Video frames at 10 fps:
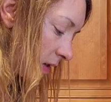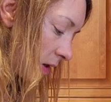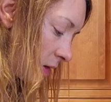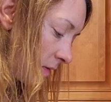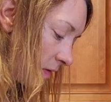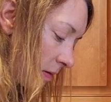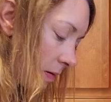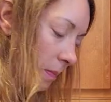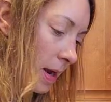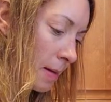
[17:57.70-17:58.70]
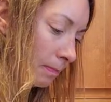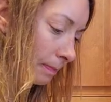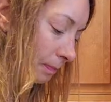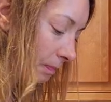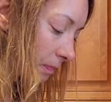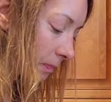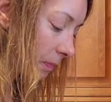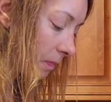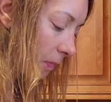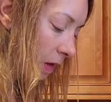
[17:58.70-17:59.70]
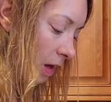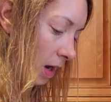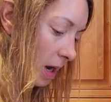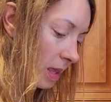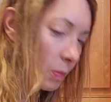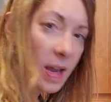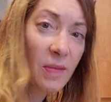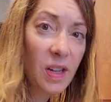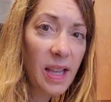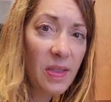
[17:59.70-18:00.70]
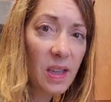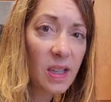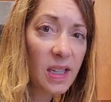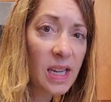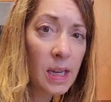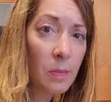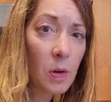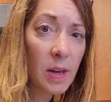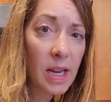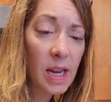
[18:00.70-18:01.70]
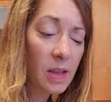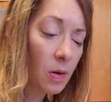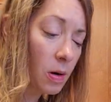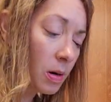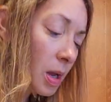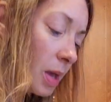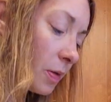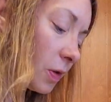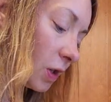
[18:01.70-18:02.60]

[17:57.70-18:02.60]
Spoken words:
going to go for a little bit. And then we have to let the steam, there's